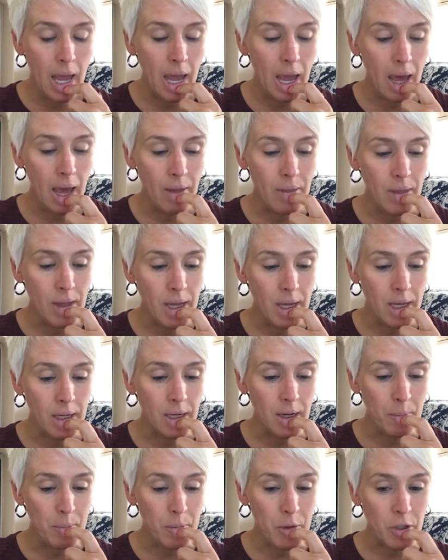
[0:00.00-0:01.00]
And
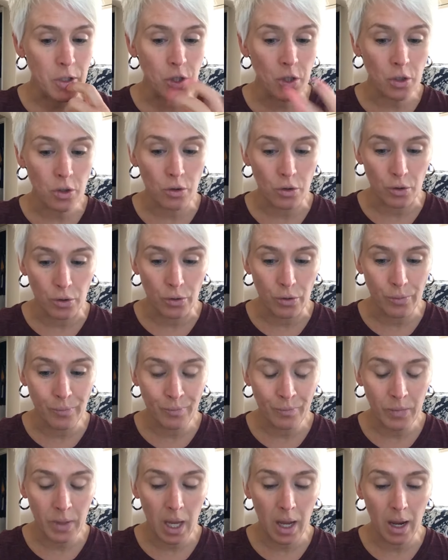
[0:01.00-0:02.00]
then number two,
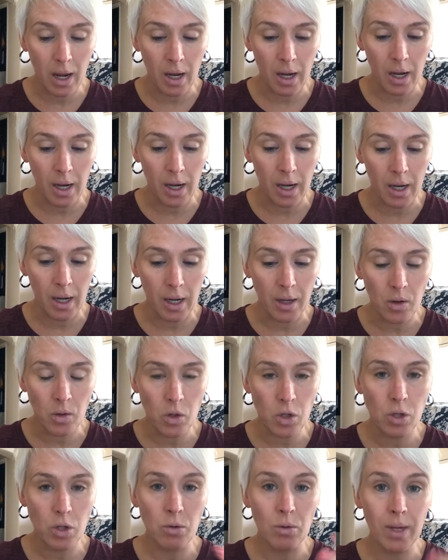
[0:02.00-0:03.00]
uh,
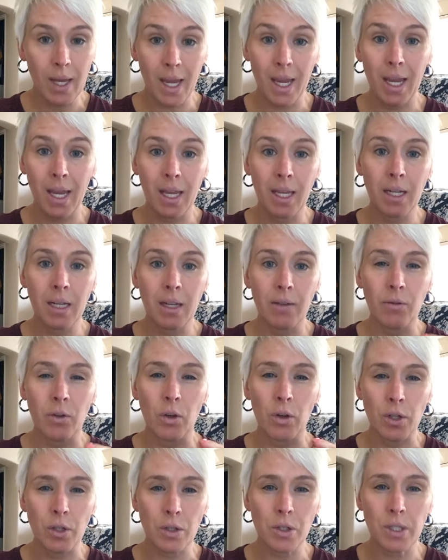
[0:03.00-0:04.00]
you can, if
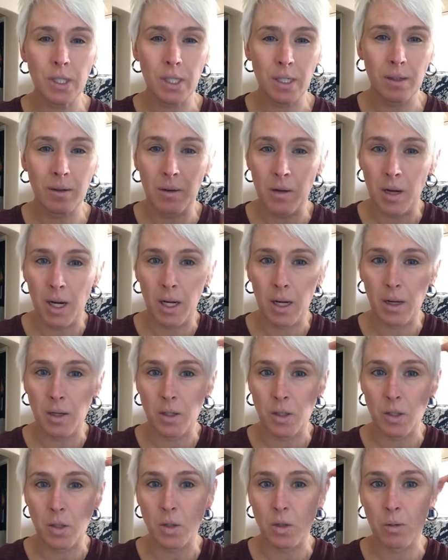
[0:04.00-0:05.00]
you're interested in, in, a
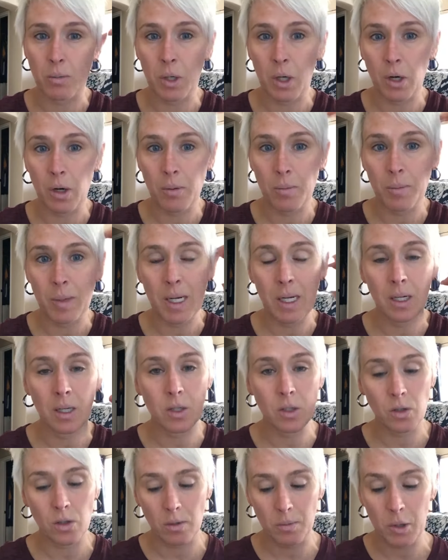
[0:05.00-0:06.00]
distributor, being a
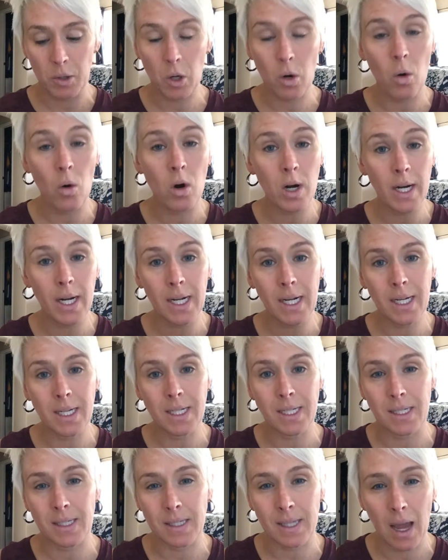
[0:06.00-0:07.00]
distributor or getting a
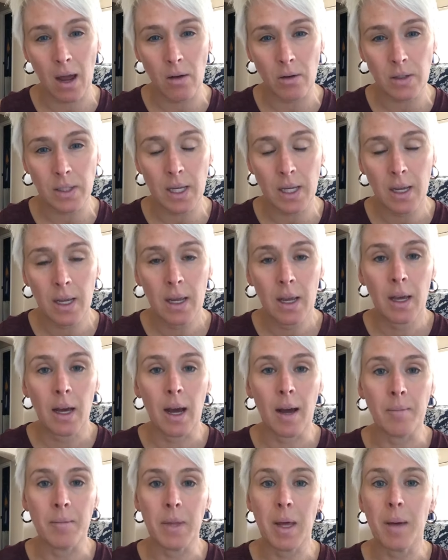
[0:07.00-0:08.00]
discount,
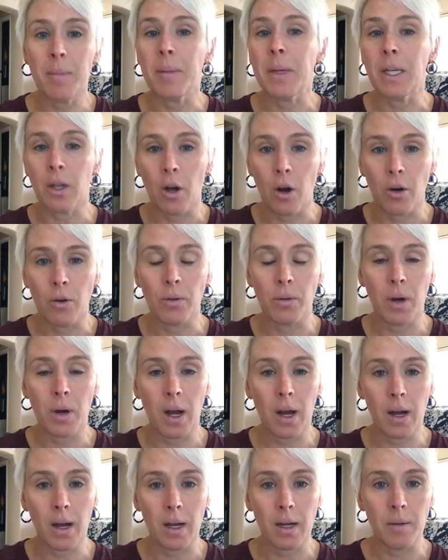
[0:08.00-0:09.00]
um, let me know
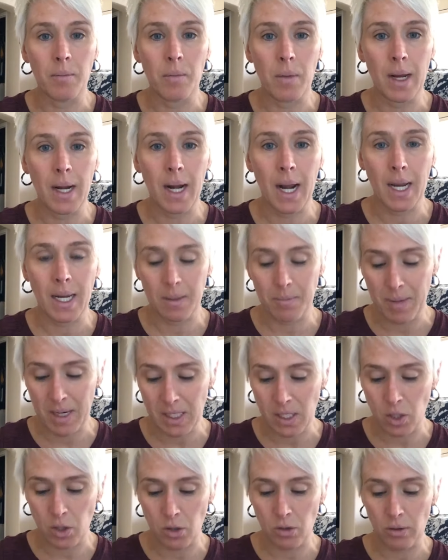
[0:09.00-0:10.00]
um, and I can
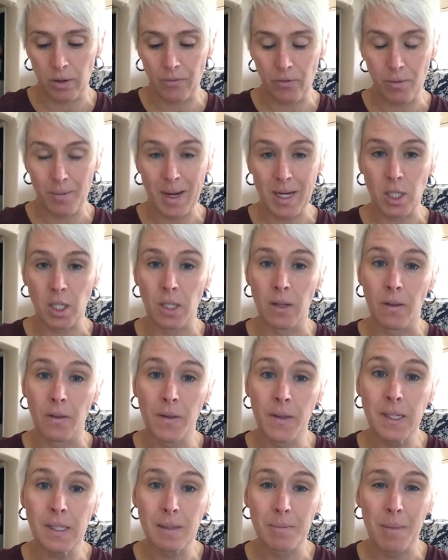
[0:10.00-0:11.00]
message you information.
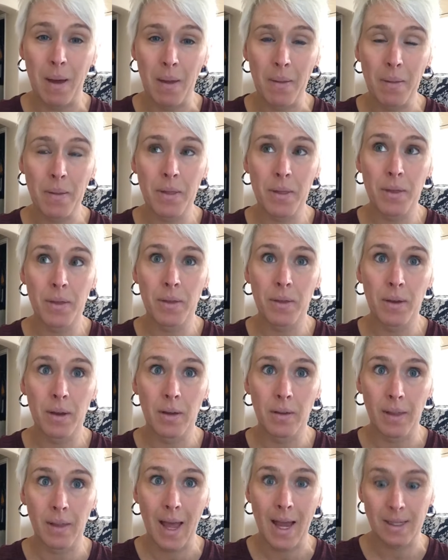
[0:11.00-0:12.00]
This month,
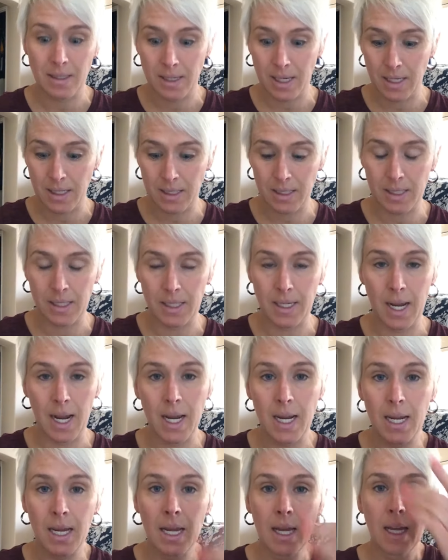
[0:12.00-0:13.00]
uh, last day is today,